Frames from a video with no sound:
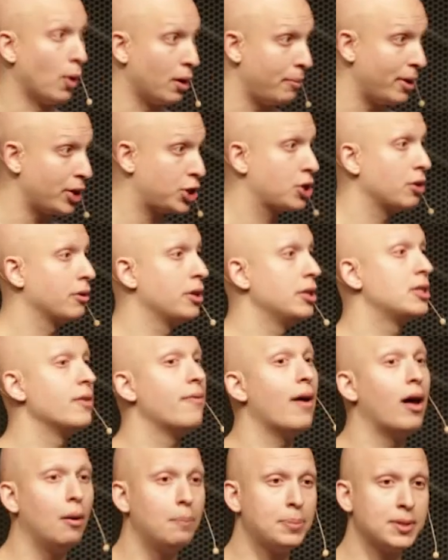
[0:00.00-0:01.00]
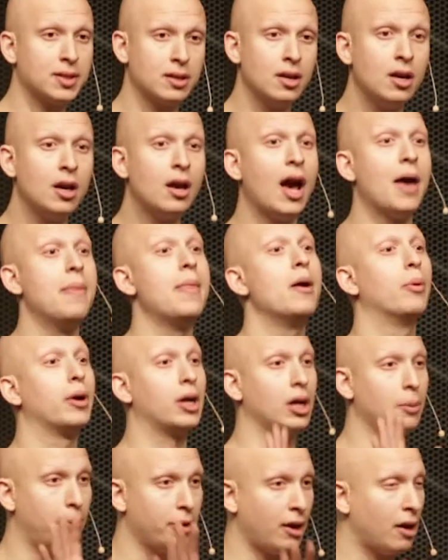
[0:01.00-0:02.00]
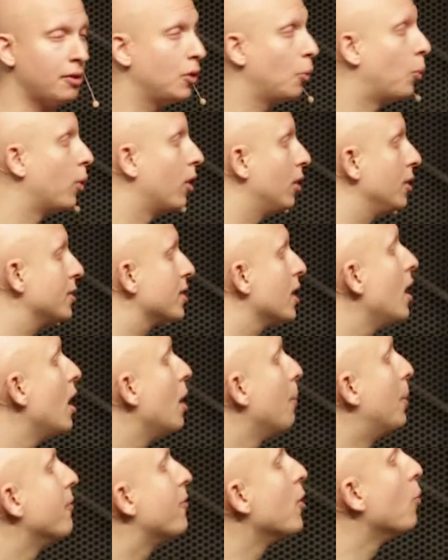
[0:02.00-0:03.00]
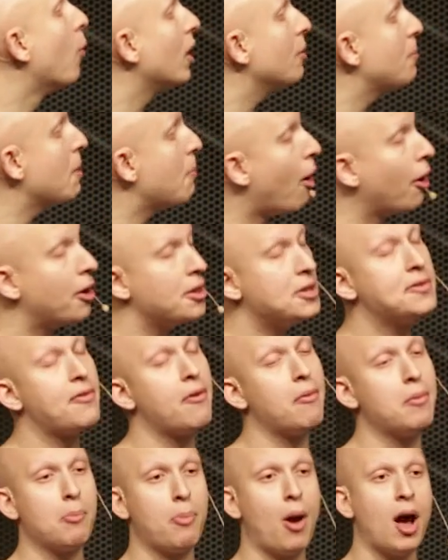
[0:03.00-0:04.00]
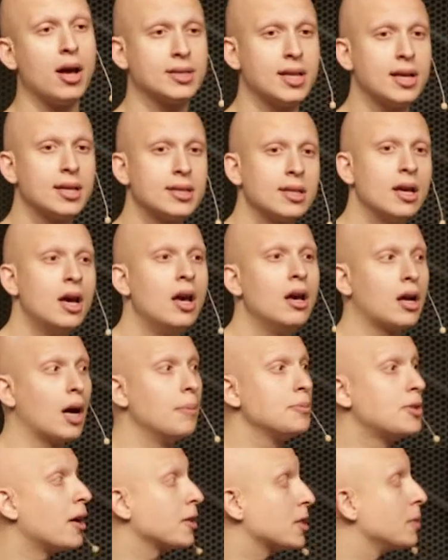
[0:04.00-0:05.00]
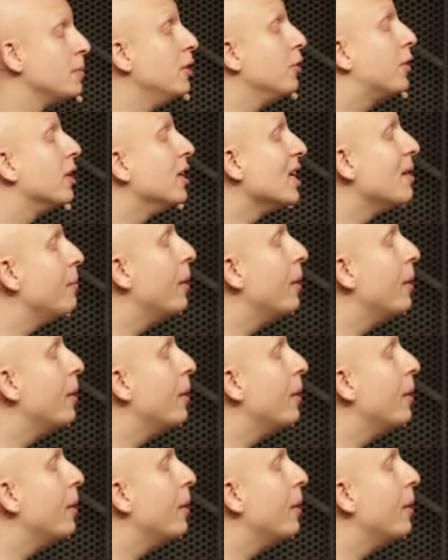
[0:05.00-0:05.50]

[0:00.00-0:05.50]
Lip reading: we want to make sure it develops and then we're going to put it out in the world. But if you want to be part of the development process, come talk to me. You can